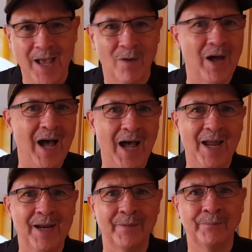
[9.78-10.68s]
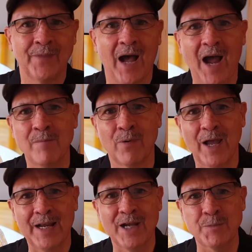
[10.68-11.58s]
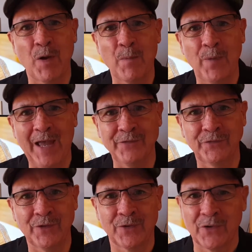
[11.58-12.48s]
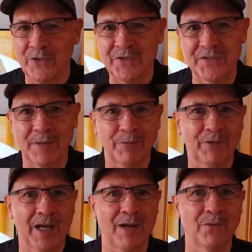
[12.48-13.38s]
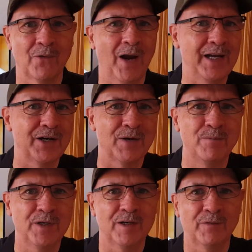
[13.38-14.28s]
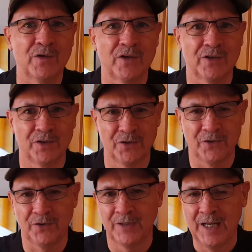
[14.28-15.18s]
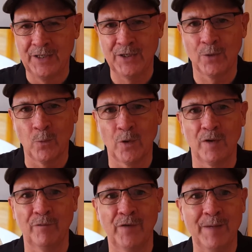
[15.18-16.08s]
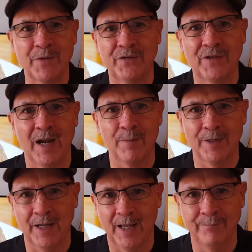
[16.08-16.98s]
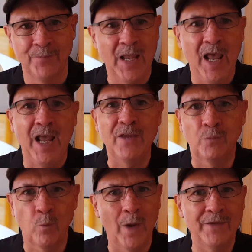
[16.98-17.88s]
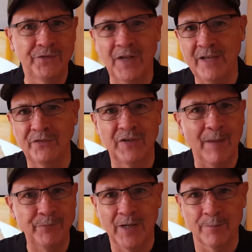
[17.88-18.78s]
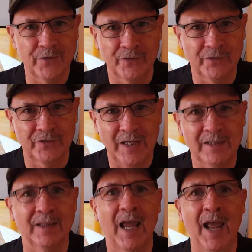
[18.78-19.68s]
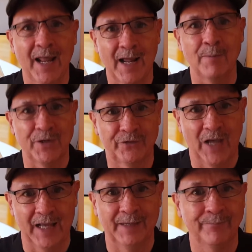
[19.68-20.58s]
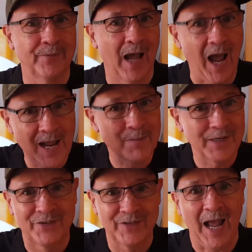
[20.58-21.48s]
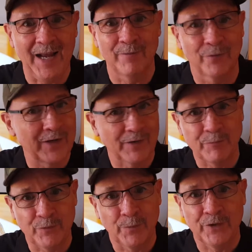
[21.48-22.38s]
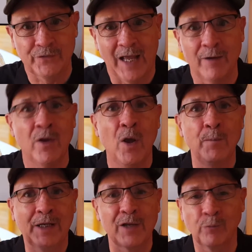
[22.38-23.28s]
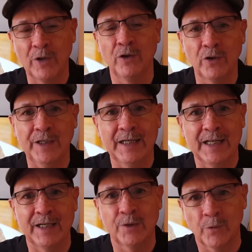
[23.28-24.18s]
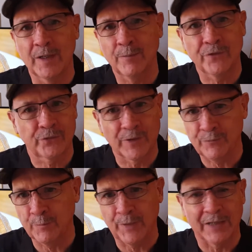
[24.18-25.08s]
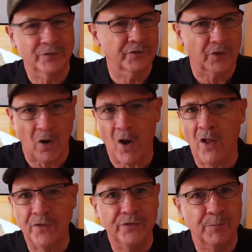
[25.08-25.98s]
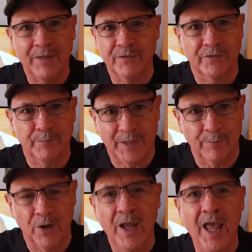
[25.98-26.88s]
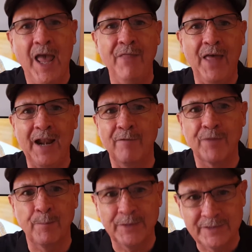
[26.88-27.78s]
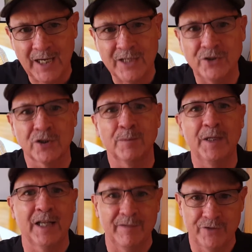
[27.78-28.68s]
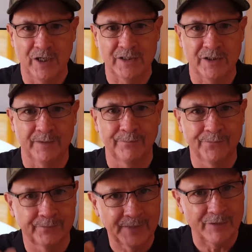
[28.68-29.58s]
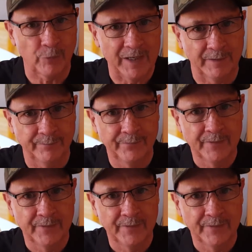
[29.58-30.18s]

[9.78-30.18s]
Well, hi, I'm Brian Ashpole, pastor at Honolulu Assembly of God, right here in beautiful Honolulu, near world-famous Diamond Head. It's Wednesday, September 16th, and I'm excited. I'm excited, friends. I'm super excited because we're looking at incredible scripture passages all this month of September that have the potential to be life-changing. That's right.